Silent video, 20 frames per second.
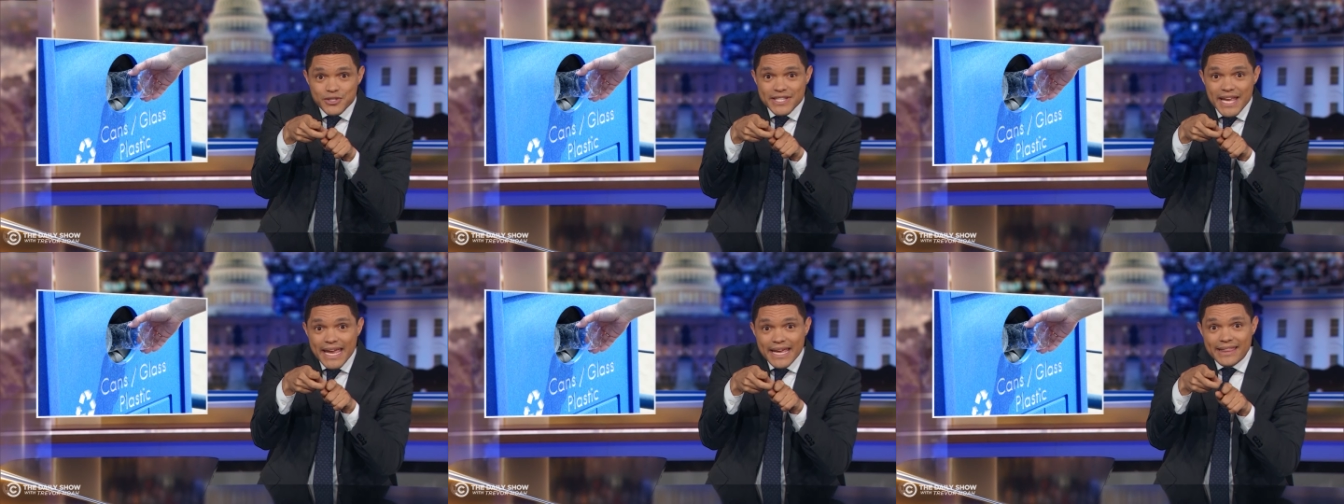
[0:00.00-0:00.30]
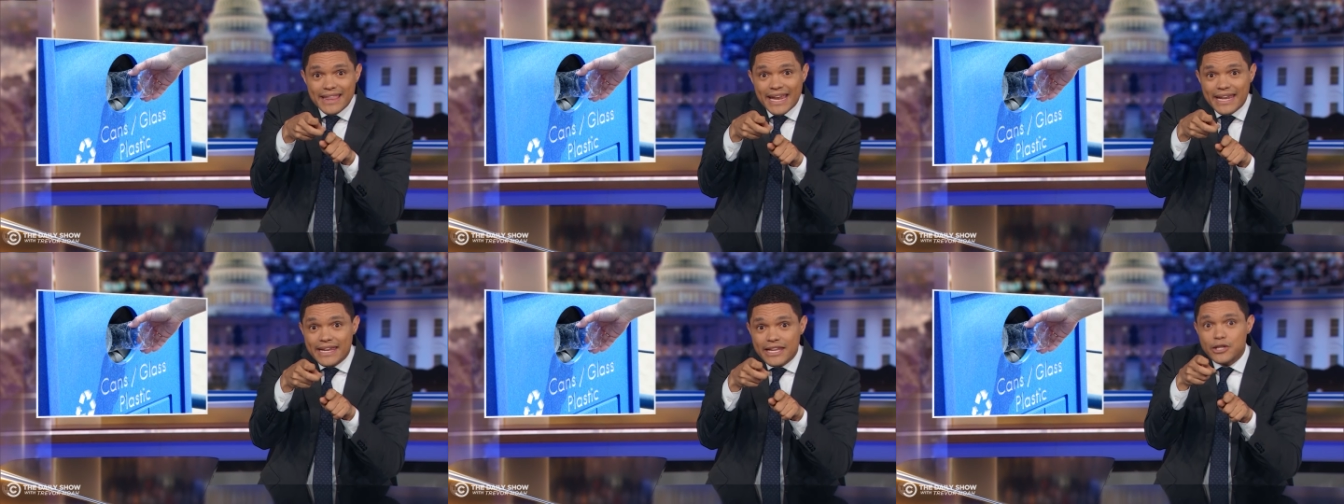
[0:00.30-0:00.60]
to
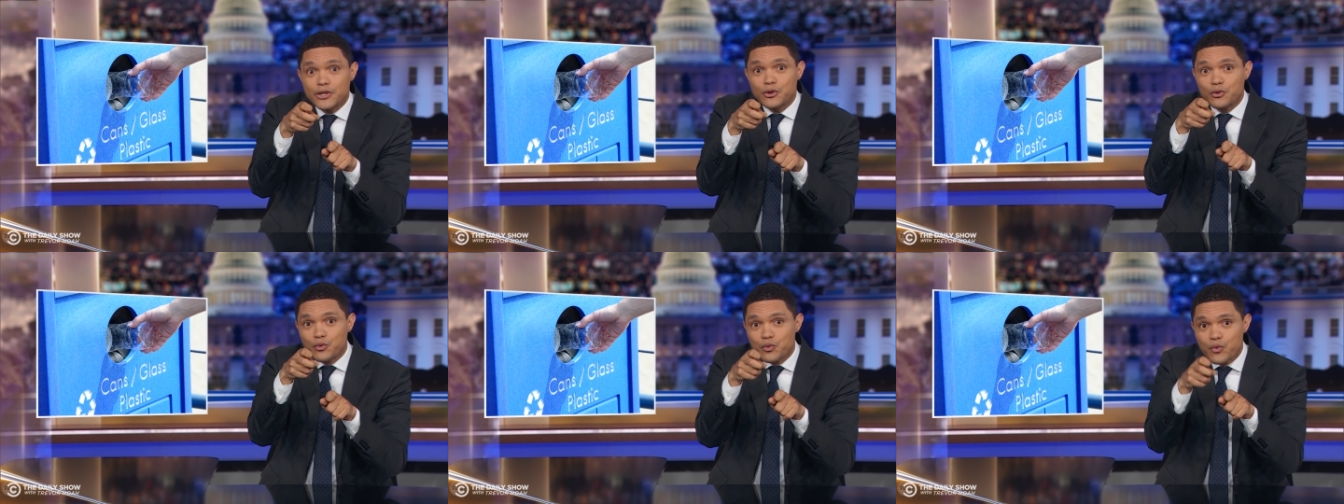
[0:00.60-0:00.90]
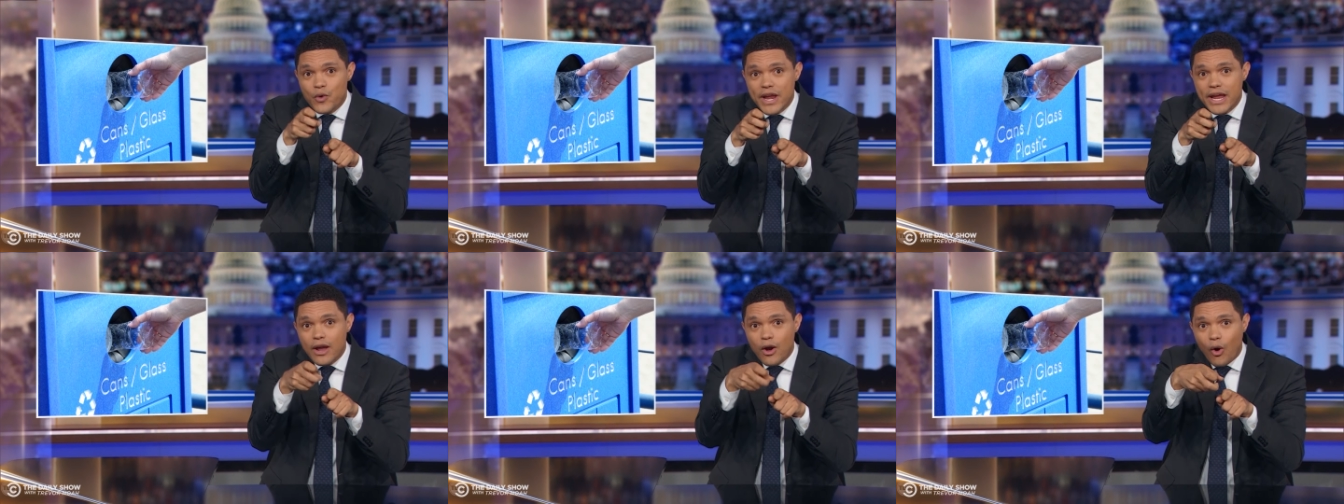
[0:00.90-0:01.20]
take that little
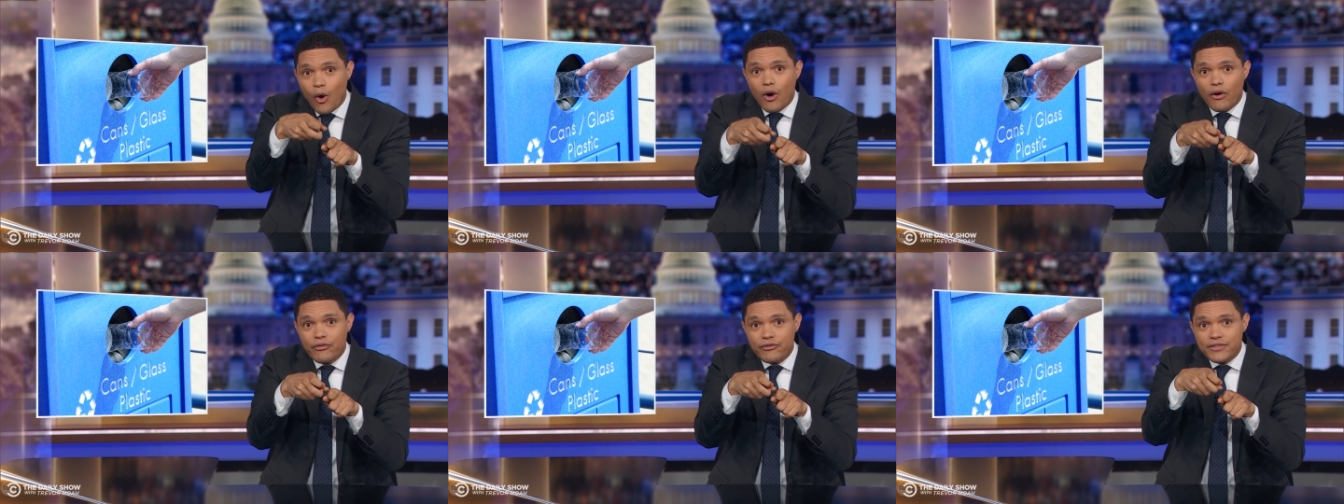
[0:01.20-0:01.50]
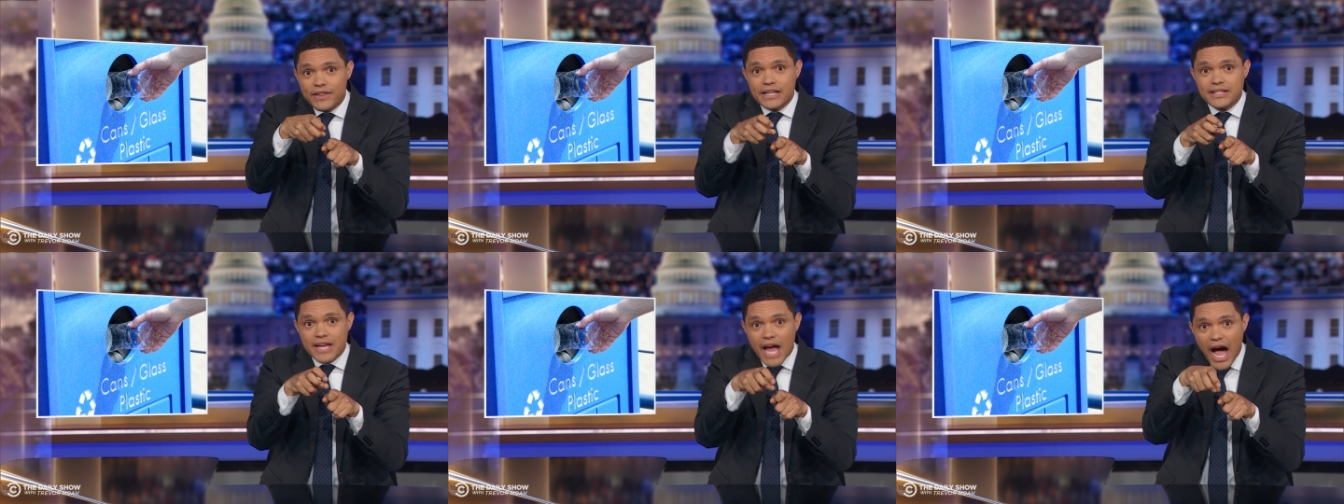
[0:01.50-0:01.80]
ring
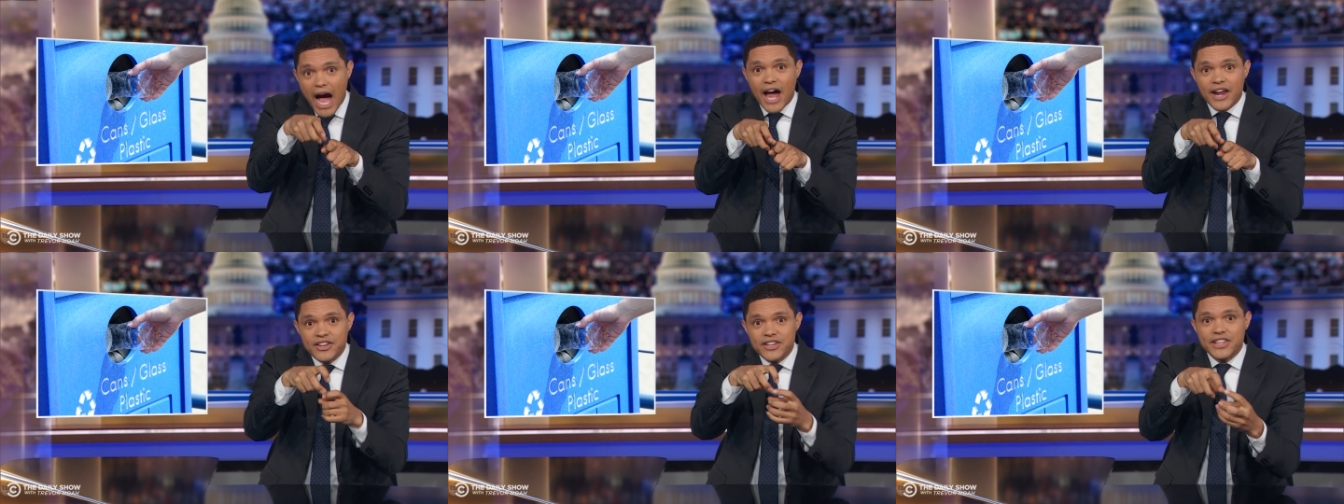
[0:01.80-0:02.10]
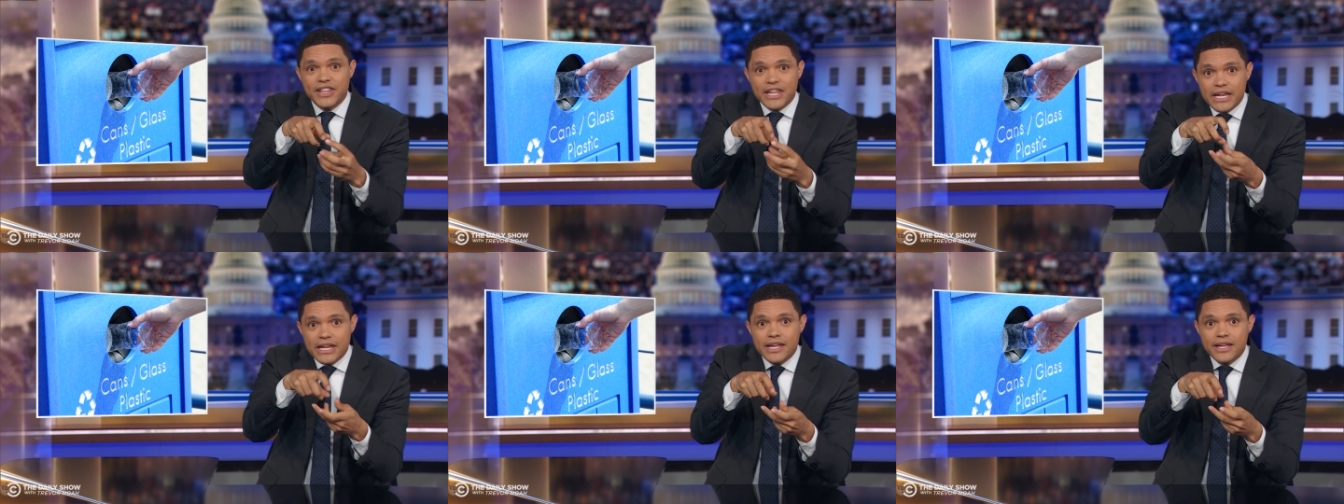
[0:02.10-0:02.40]
off that's under
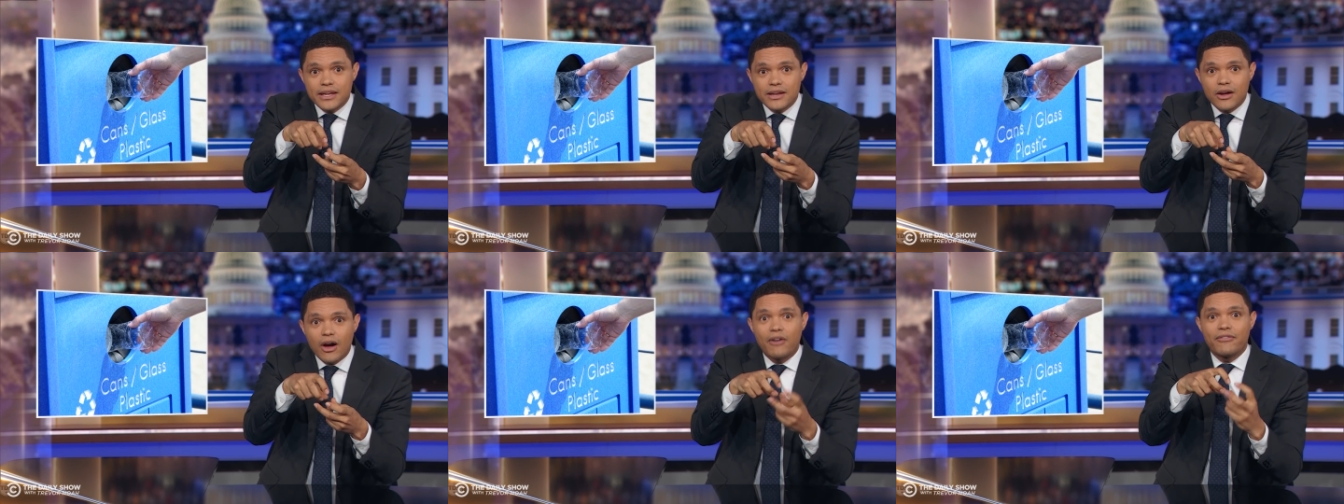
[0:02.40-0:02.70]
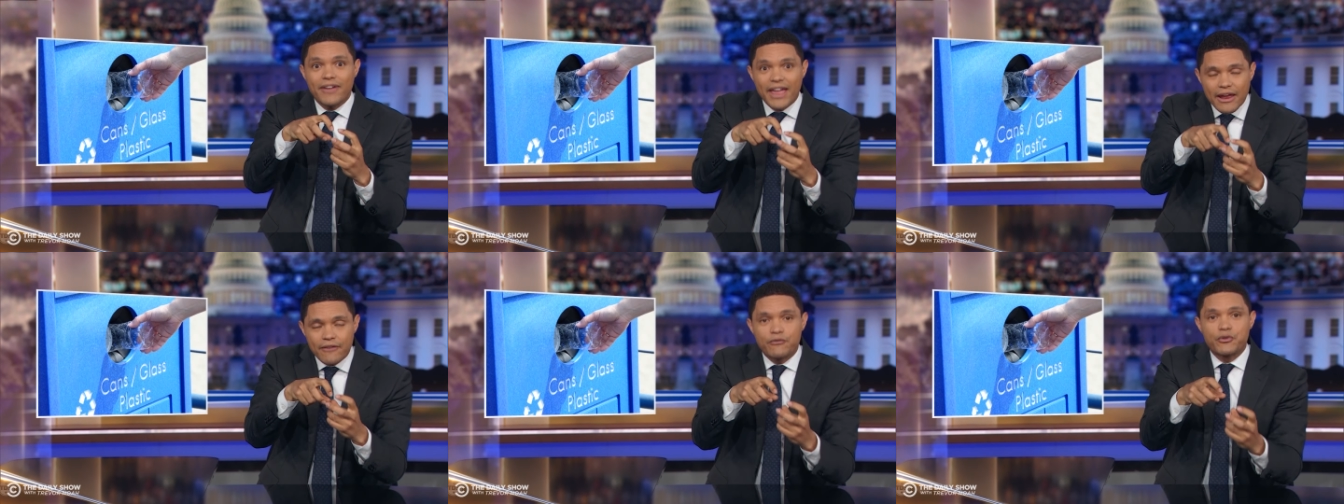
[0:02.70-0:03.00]
the lid
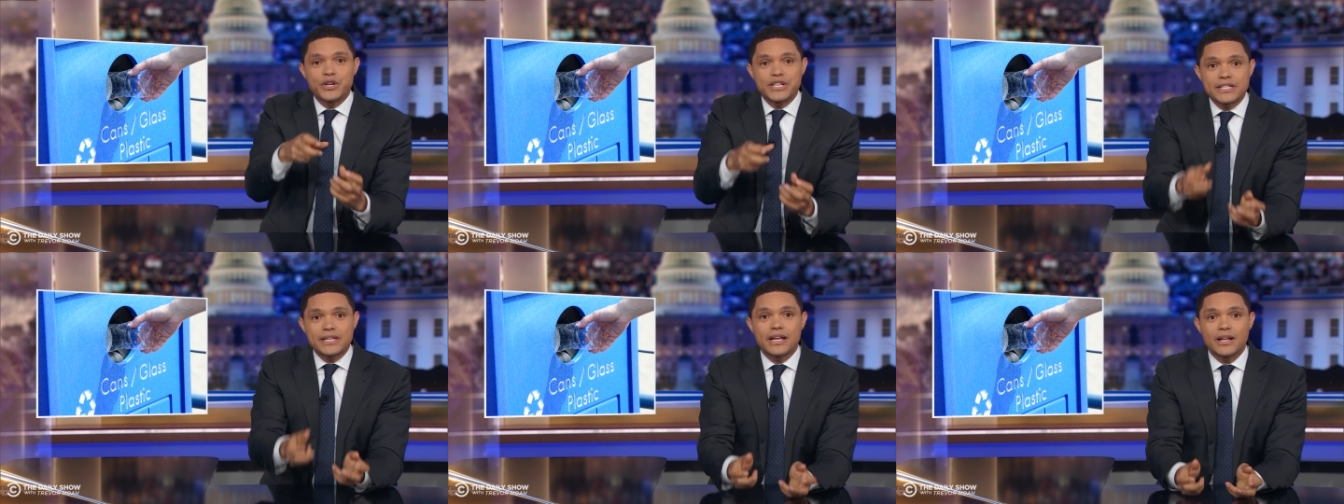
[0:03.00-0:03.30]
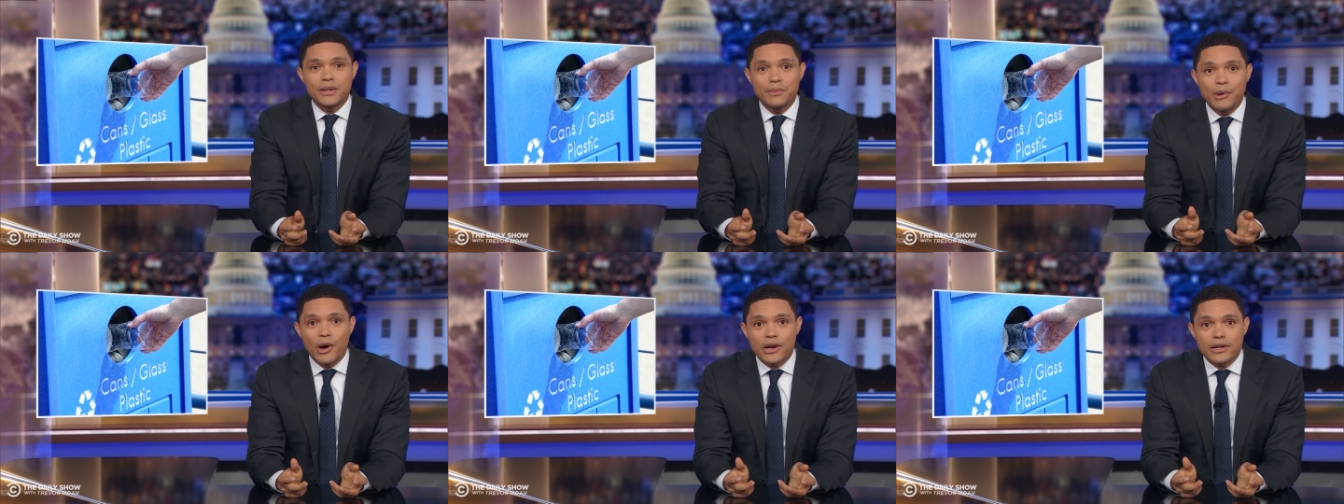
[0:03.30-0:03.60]
of every
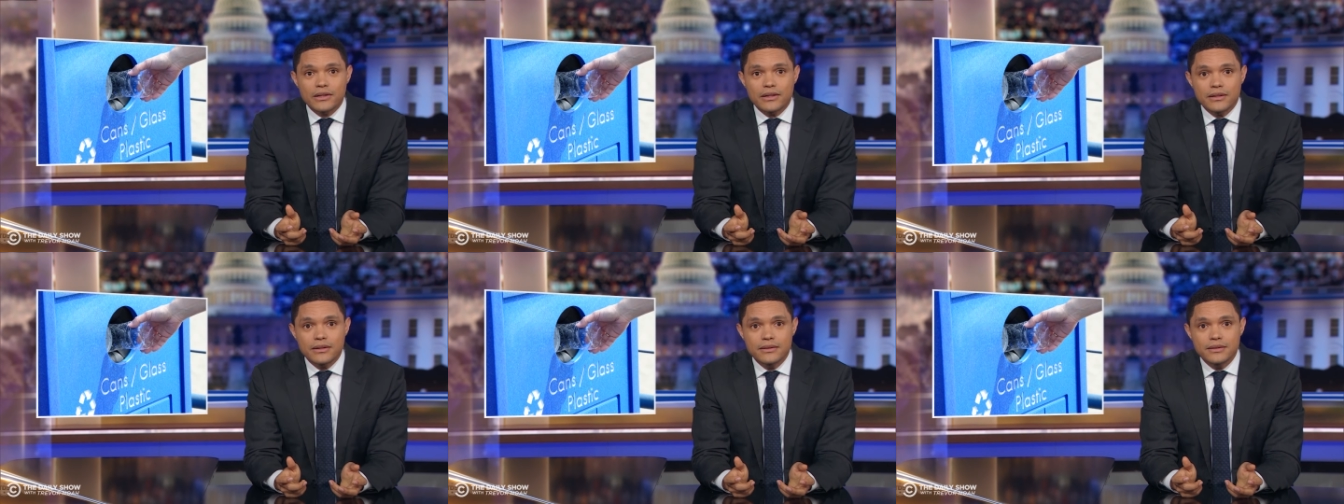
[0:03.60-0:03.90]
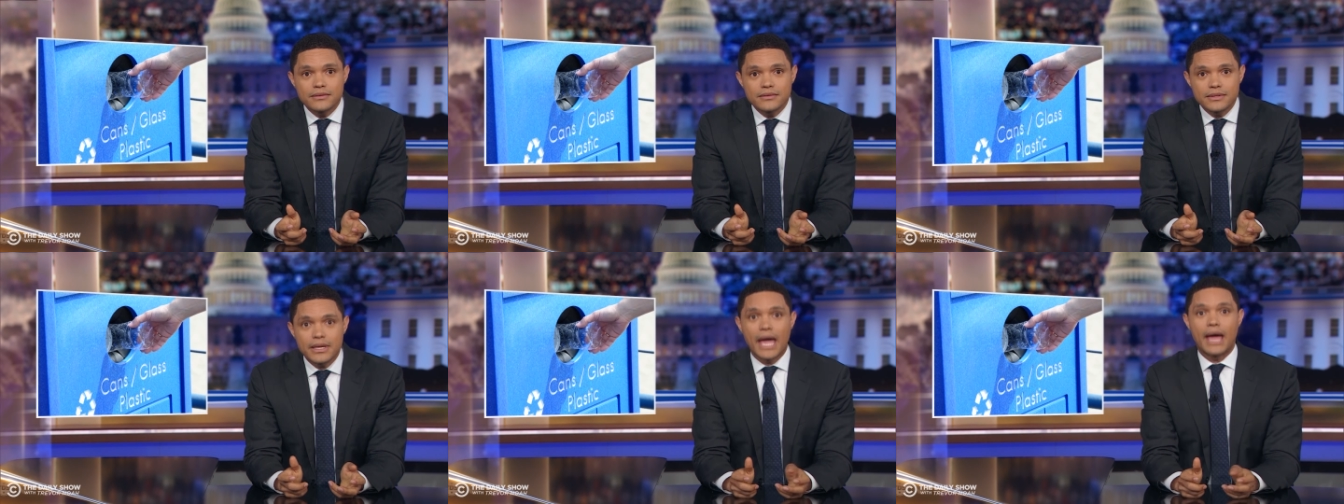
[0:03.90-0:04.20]
single bottle.
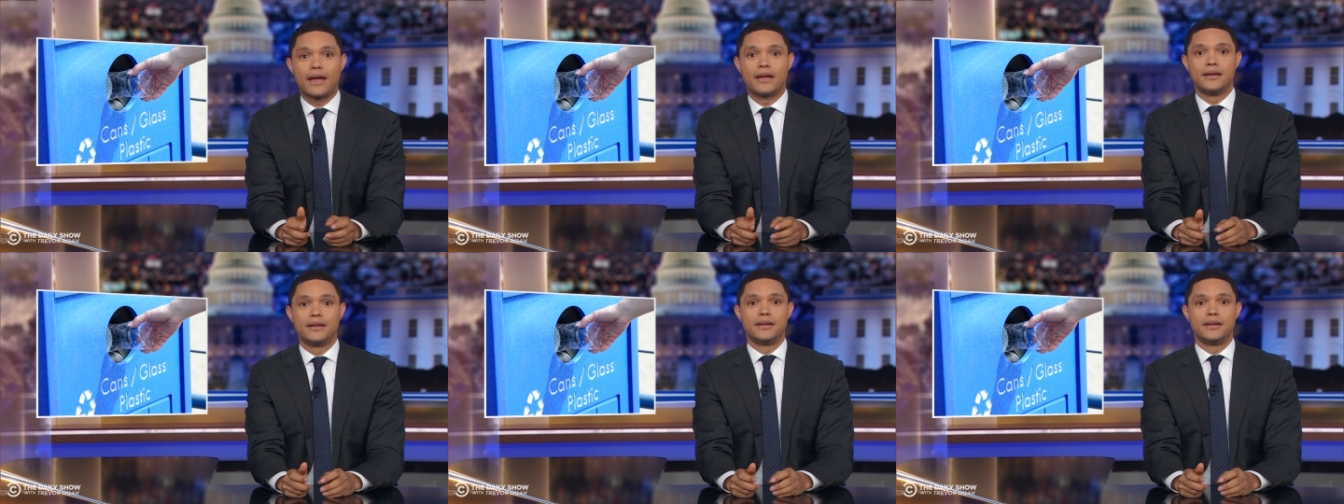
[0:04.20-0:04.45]
Yeah.